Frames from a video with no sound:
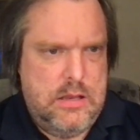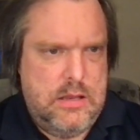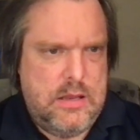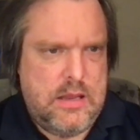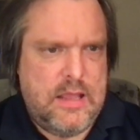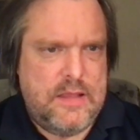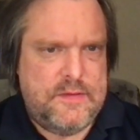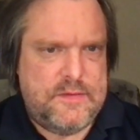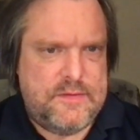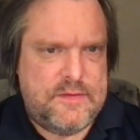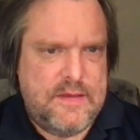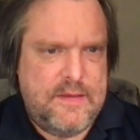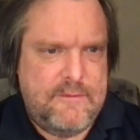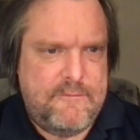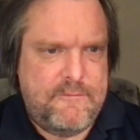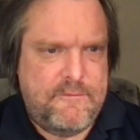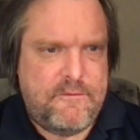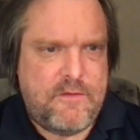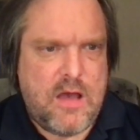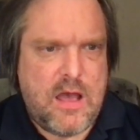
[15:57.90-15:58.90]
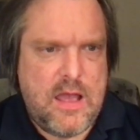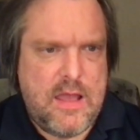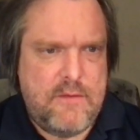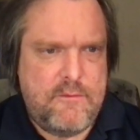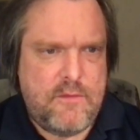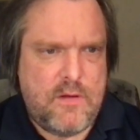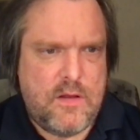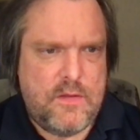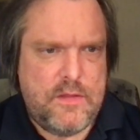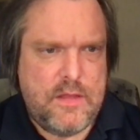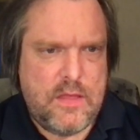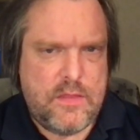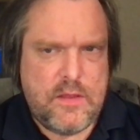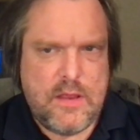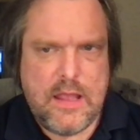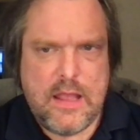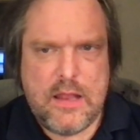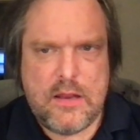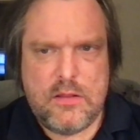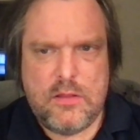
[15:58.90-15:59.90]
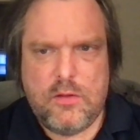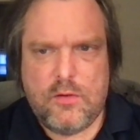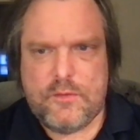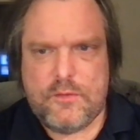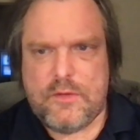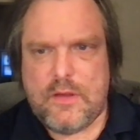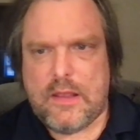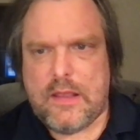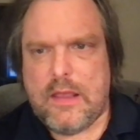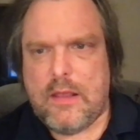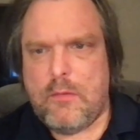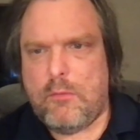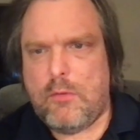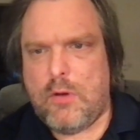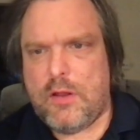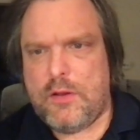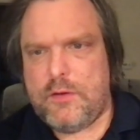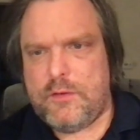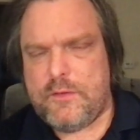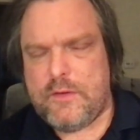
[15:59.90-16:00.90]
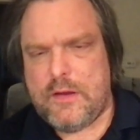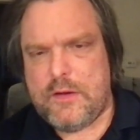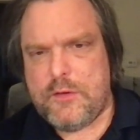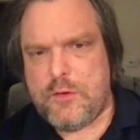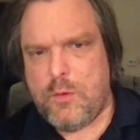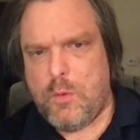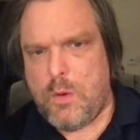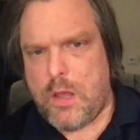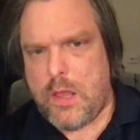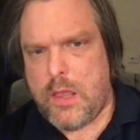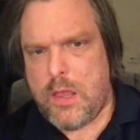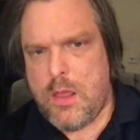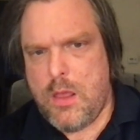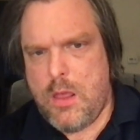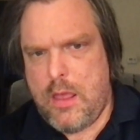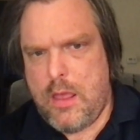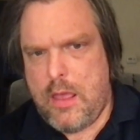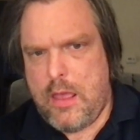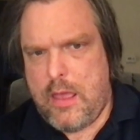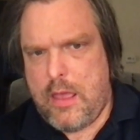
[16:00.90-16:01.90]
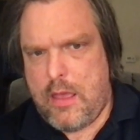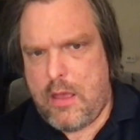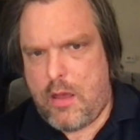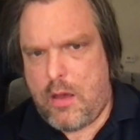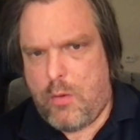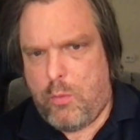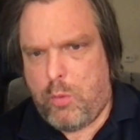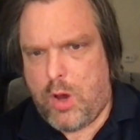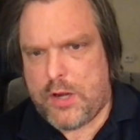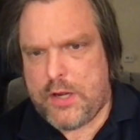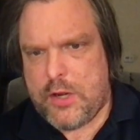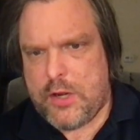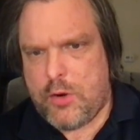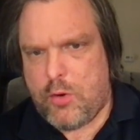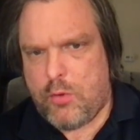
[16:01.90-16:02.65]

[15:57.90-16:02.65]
Knight c5, on the other hand, looks like it runs into a one and